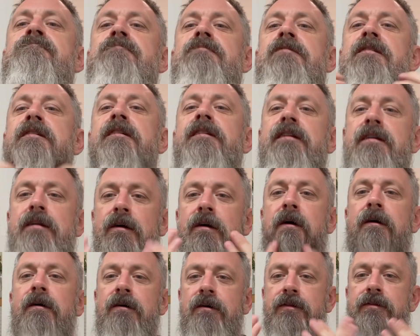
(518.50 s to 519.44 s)
Get it
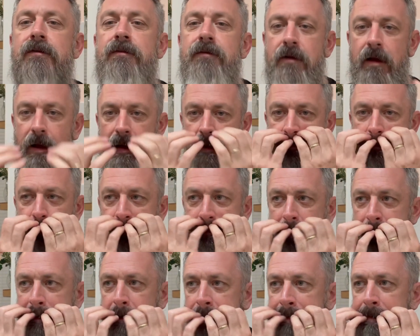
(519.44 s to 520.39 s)
all throughout the
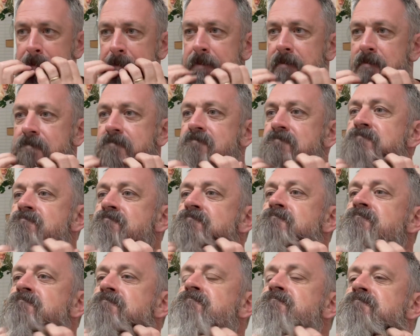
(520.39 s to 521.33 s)
beard.
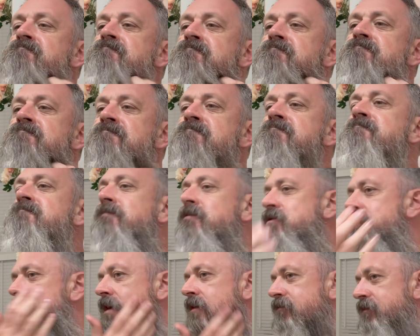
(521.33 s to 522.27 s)

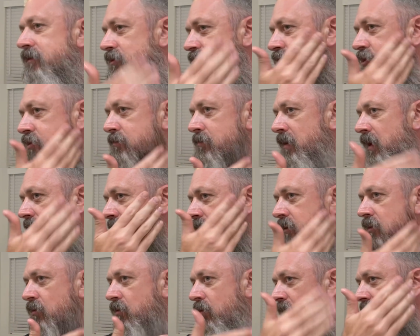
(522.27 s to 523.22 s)
Stuff is smelling
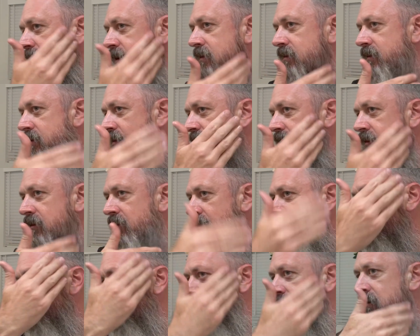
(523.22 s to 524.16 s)
great.
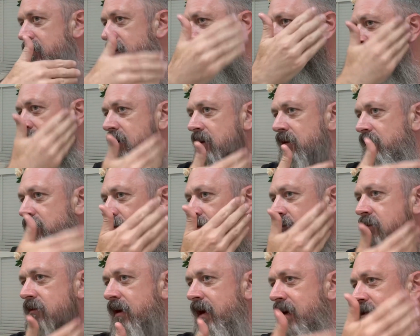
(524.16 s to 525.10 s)
Got a
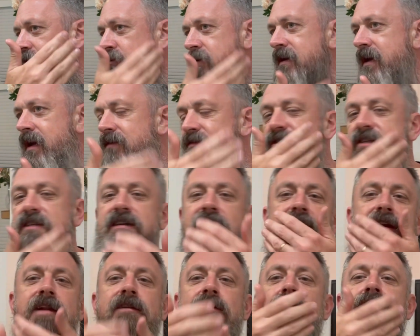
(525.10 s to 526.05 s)
little, as we have
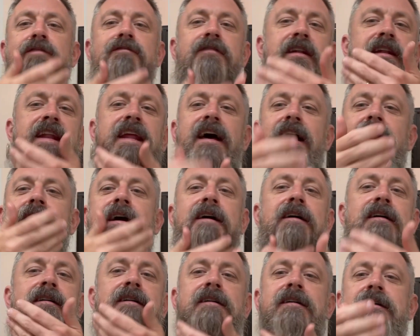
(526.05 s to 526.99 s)
said, a little
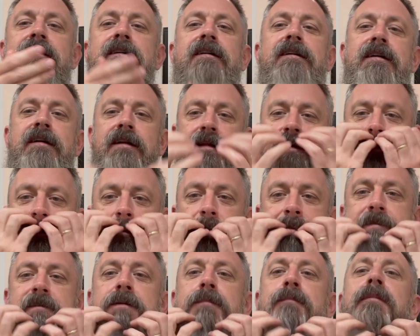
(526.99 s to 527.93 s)
vanilla, little
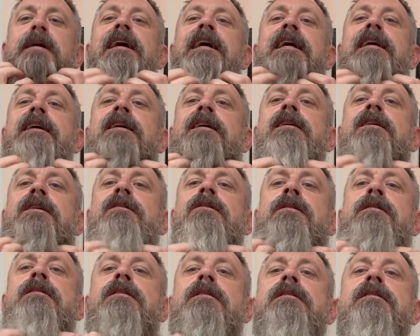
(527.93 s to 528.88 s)

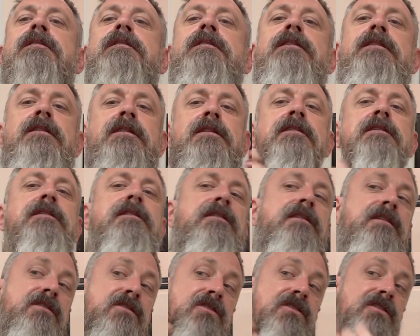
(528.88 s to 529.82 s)
tobacco,
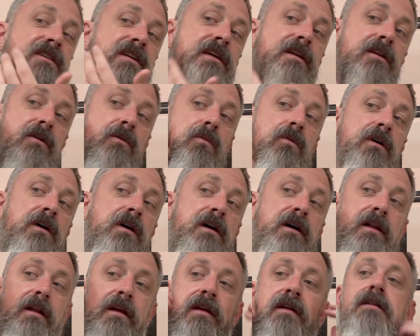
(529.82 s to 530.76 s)
cedar
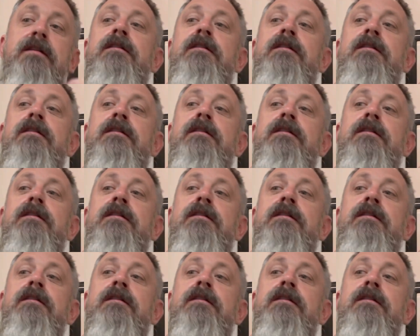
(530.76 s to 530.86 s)
wood.